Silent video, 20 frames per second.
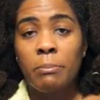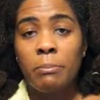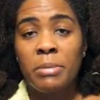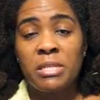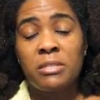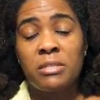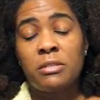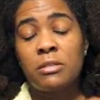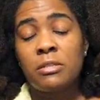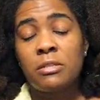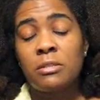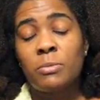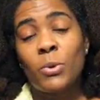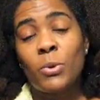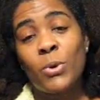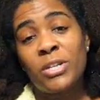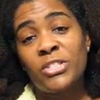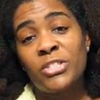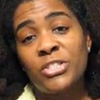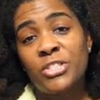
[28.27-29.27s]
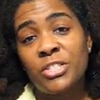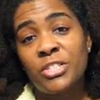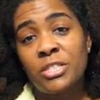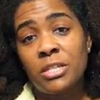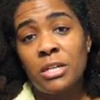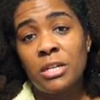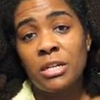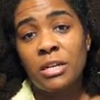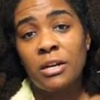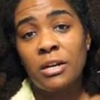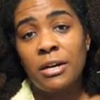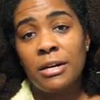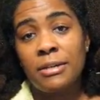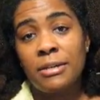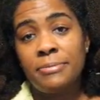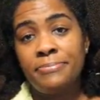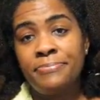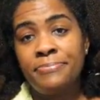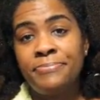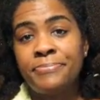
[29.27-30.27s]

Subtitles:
based on some questions that I got.